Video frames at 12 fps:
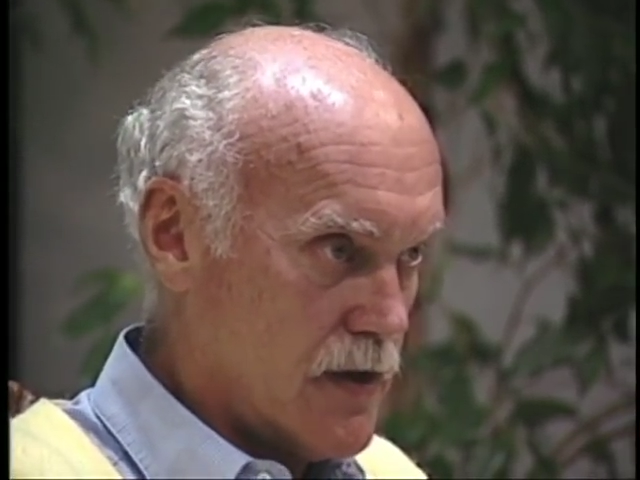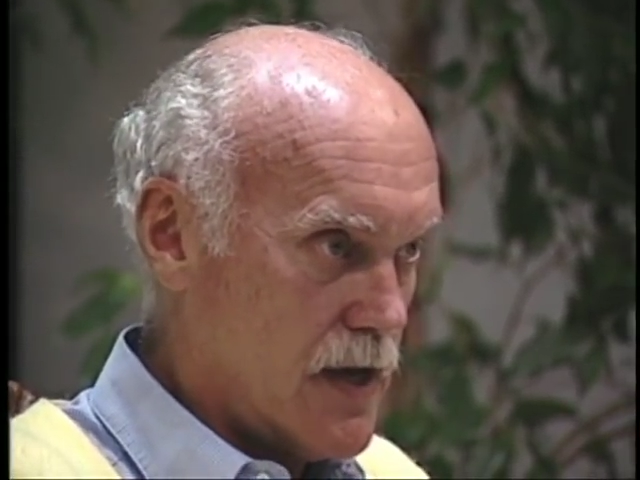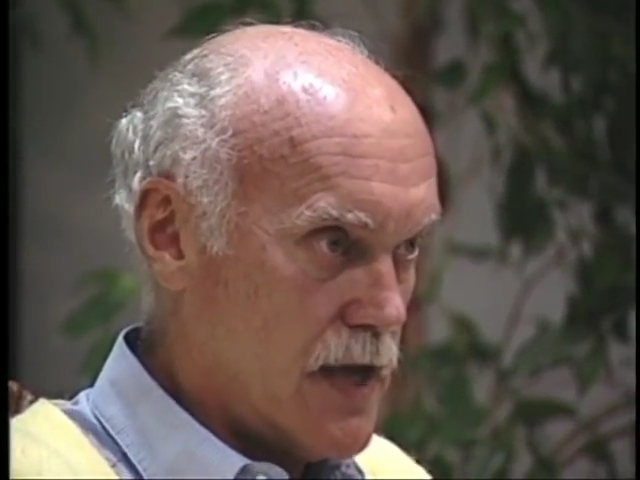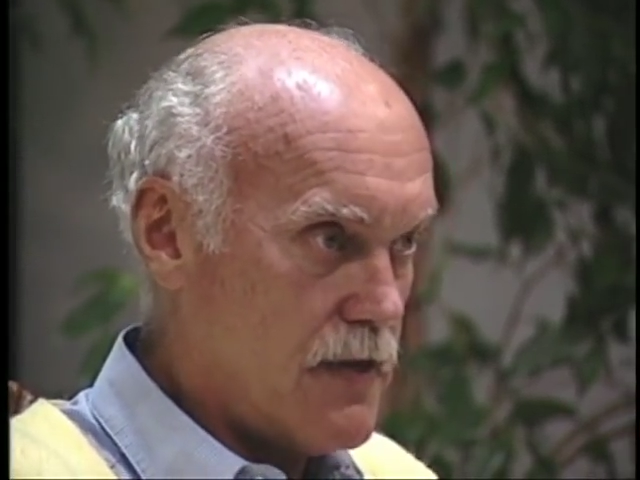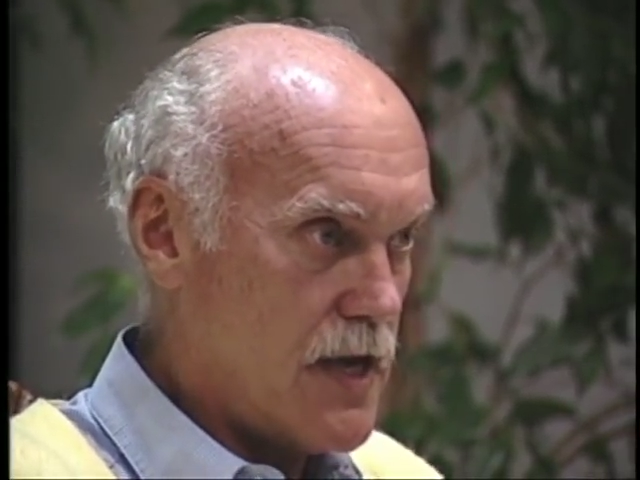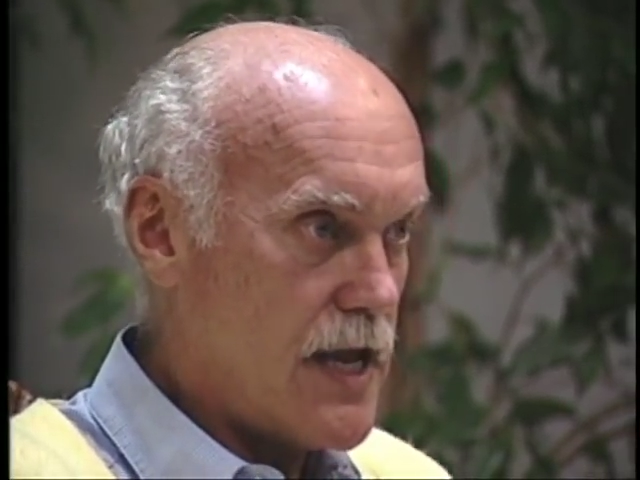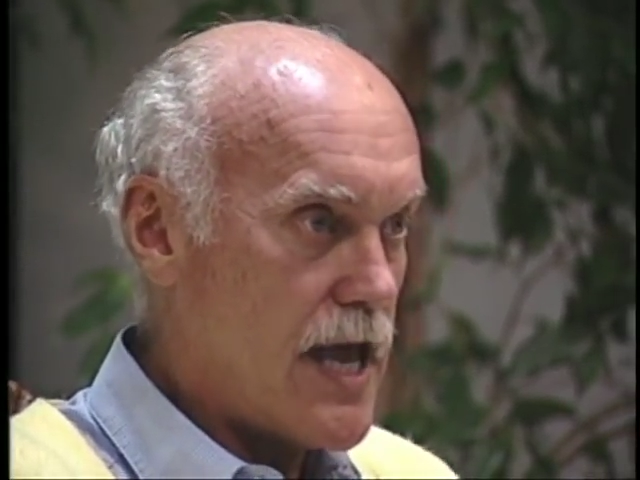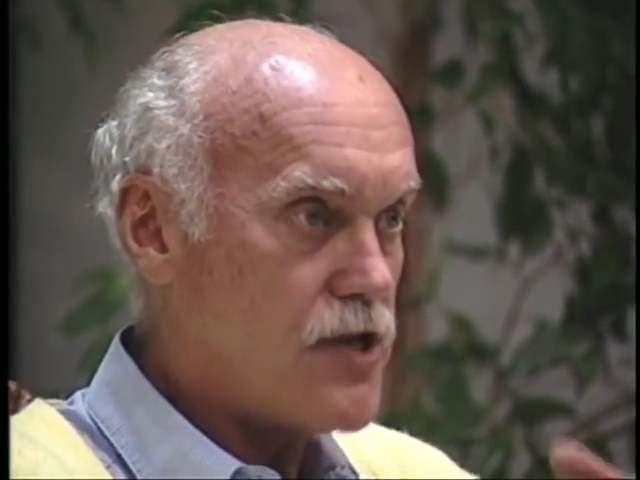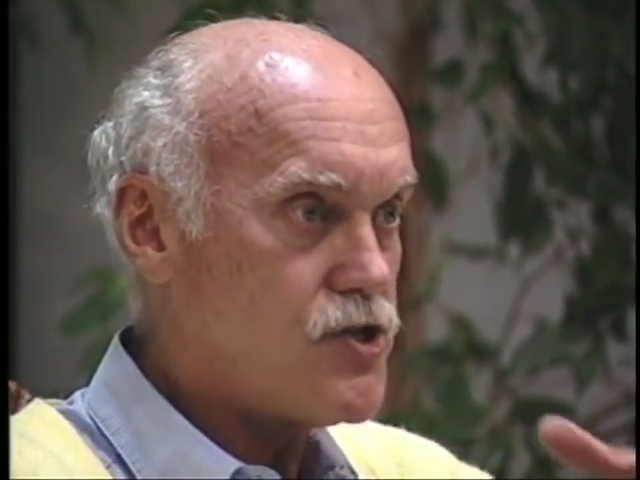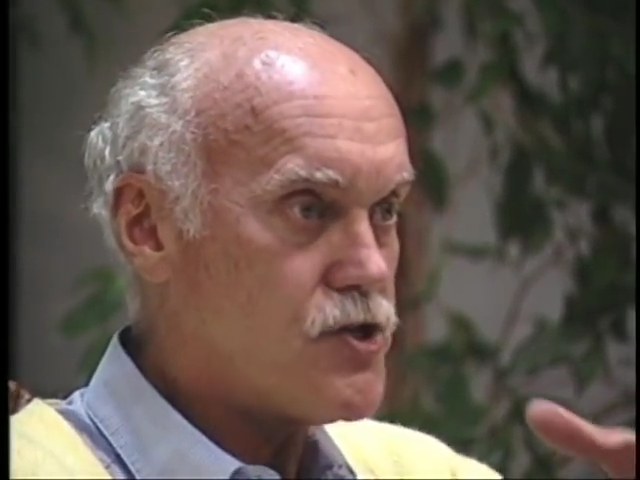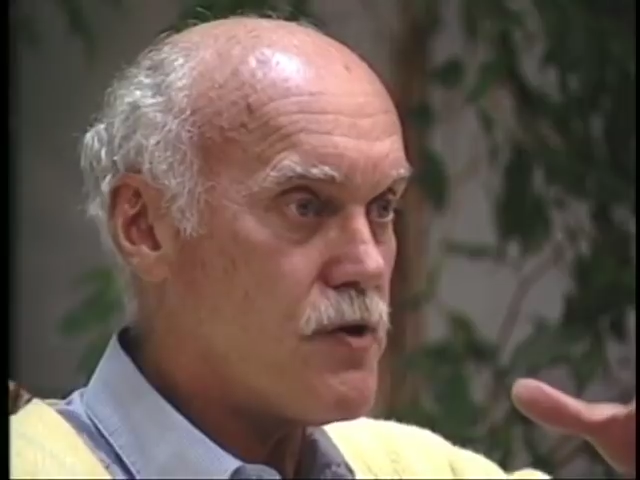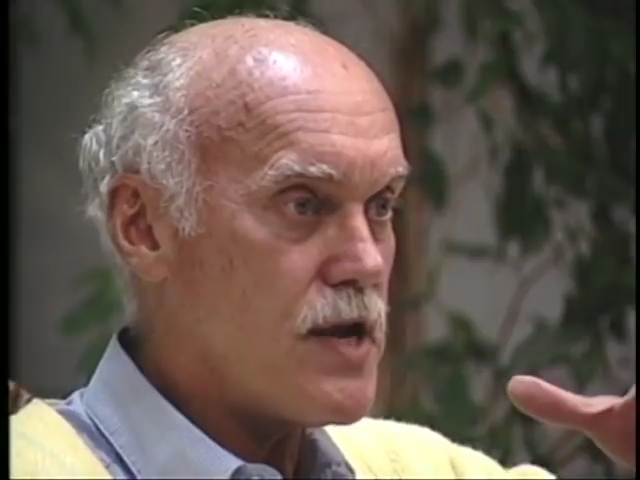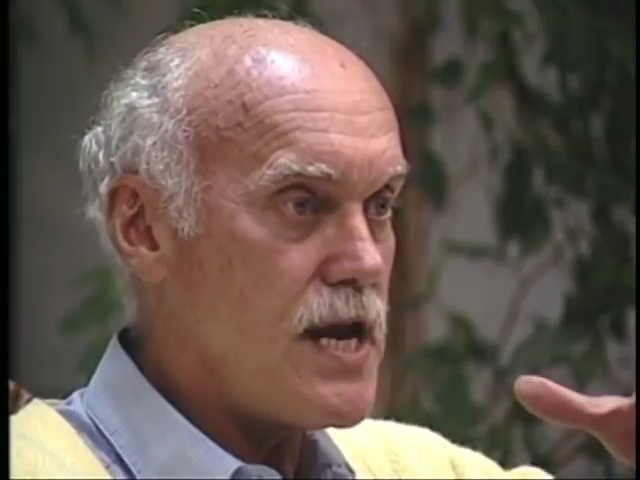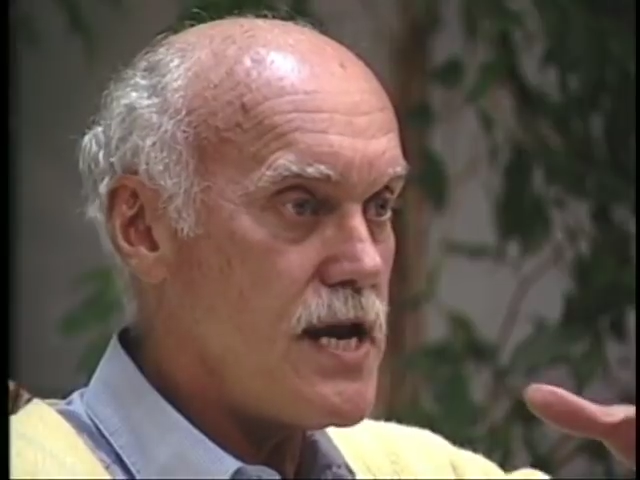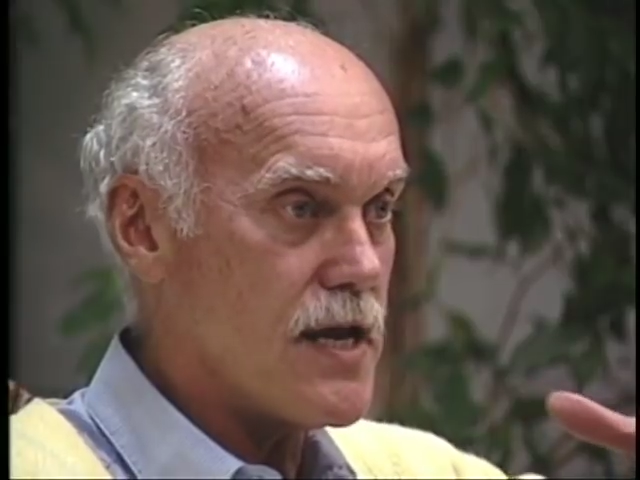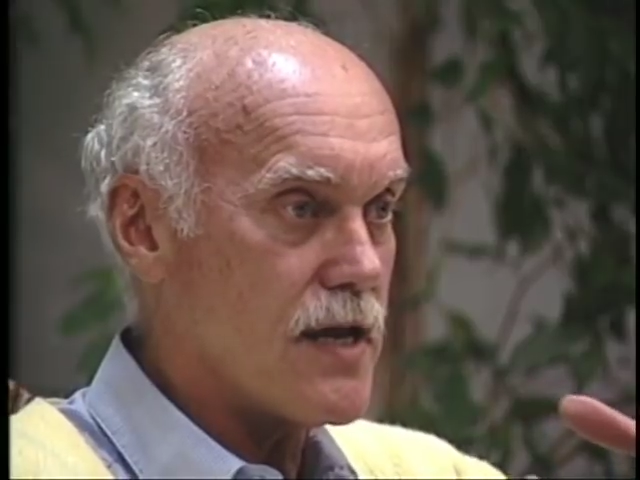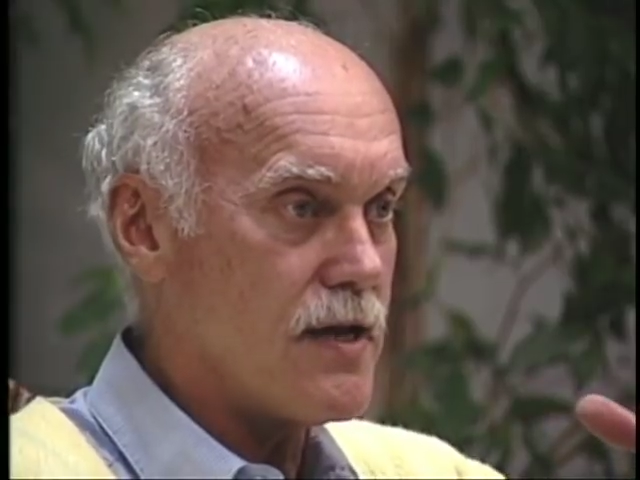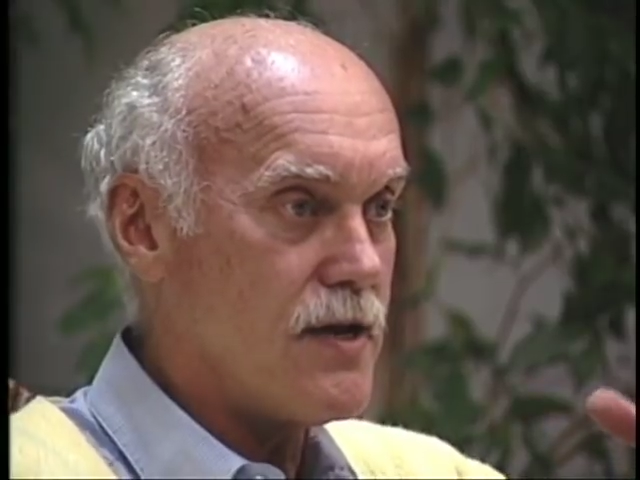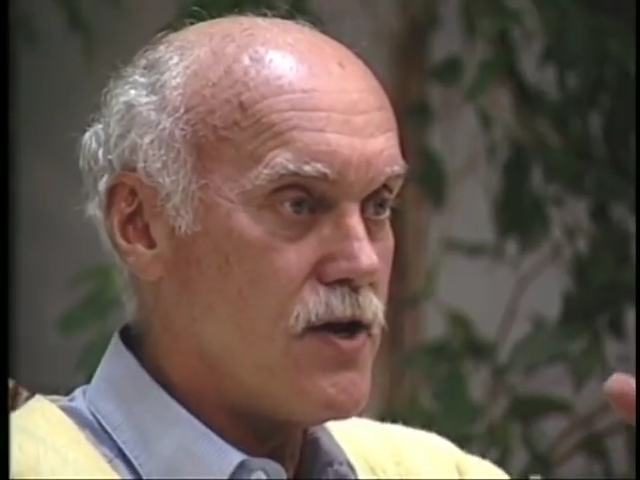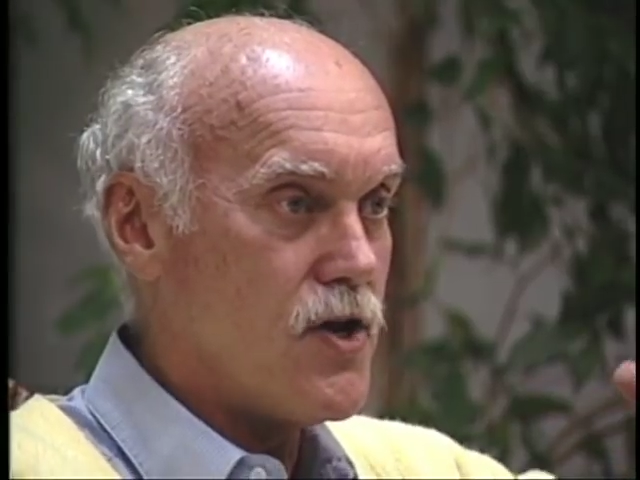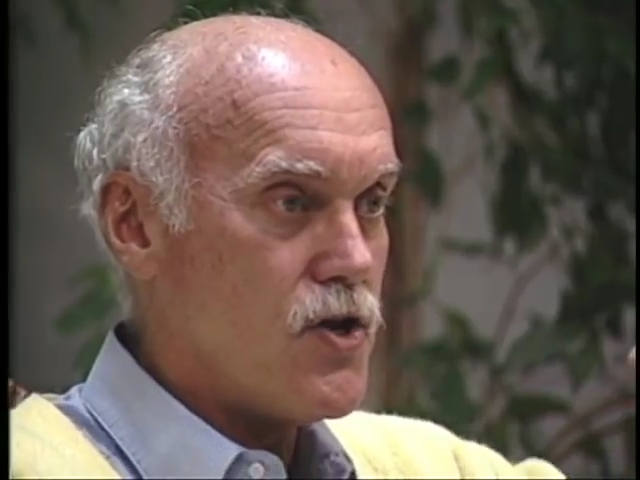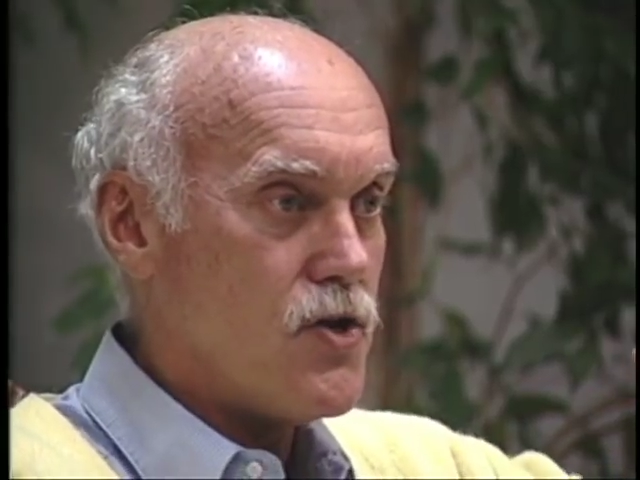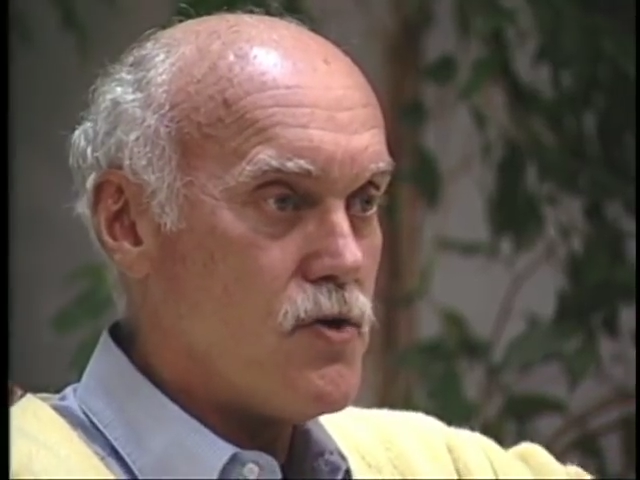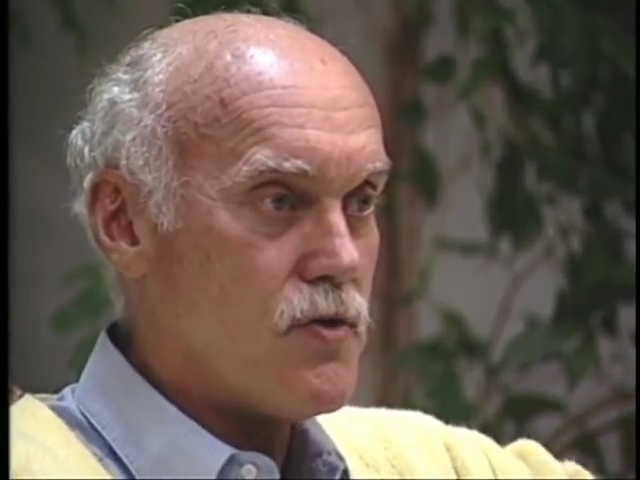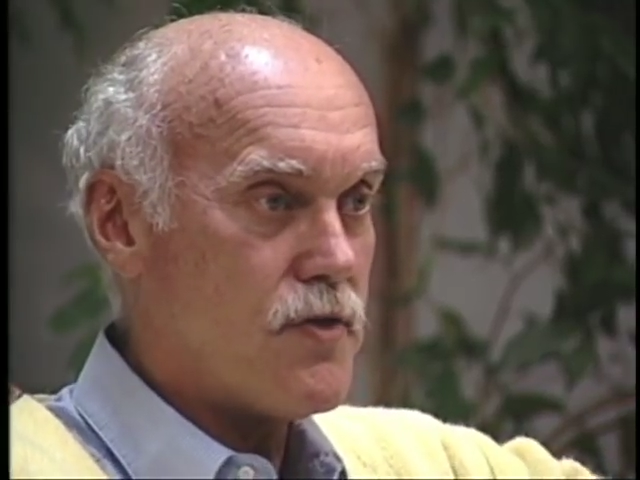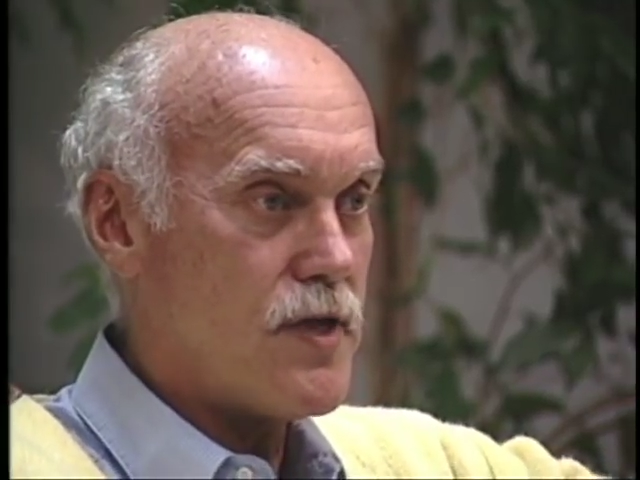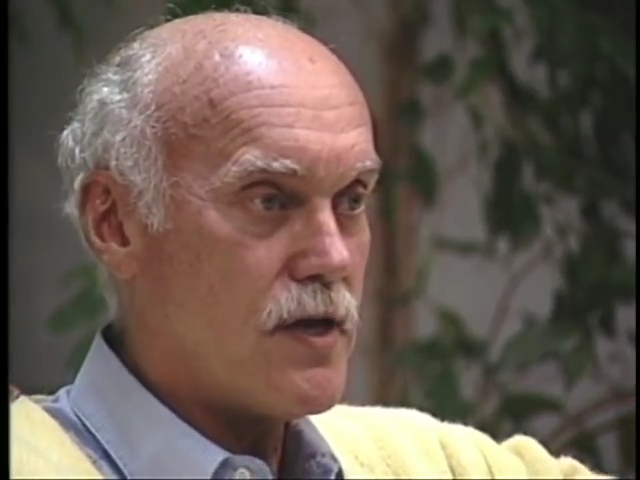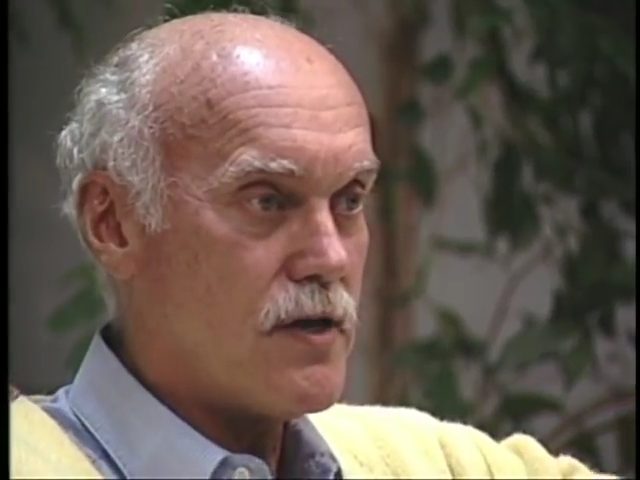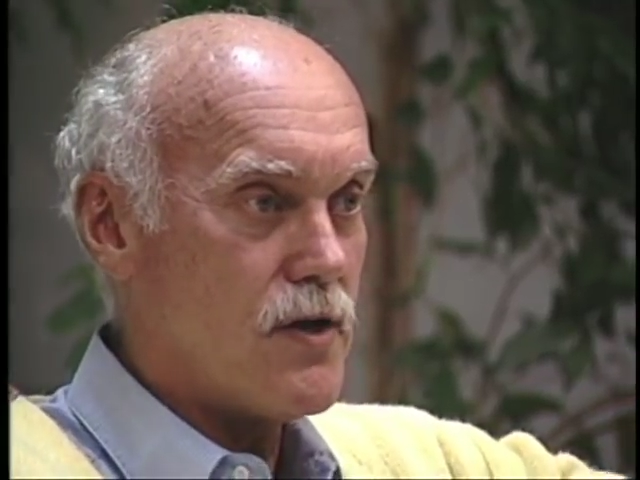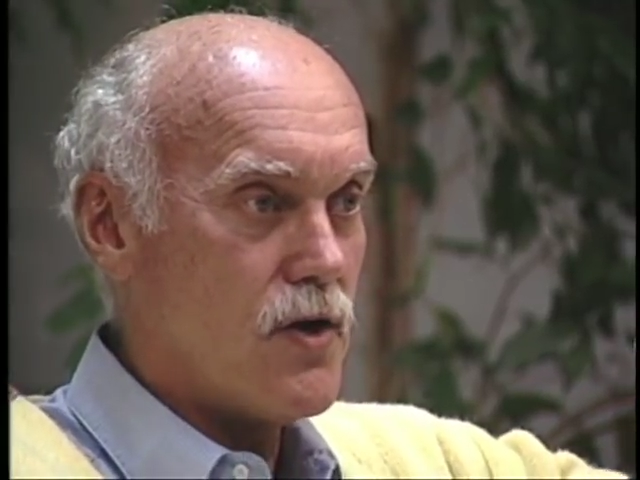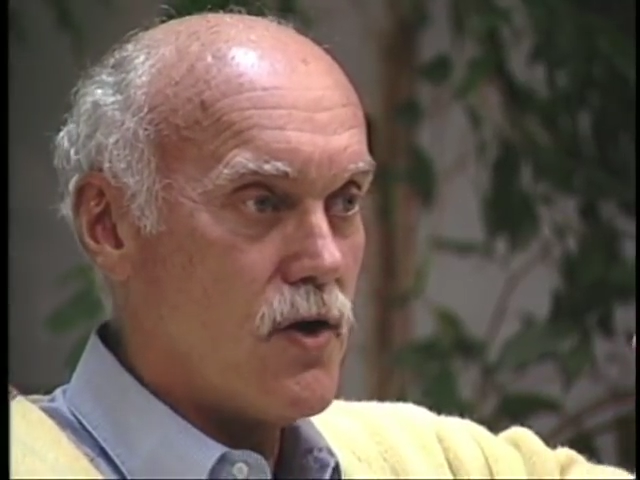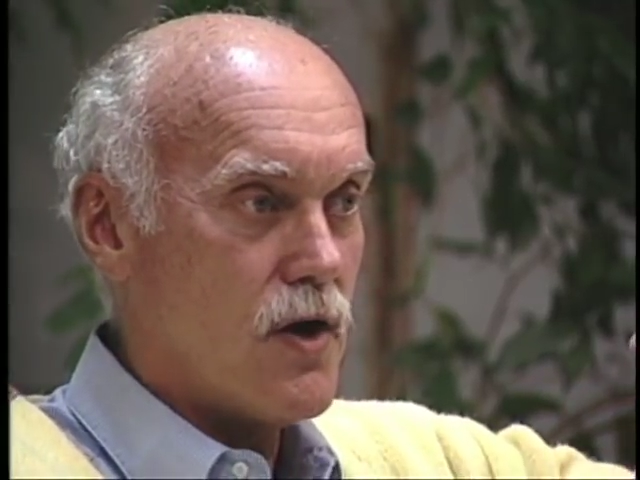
And then as you're eating, you think,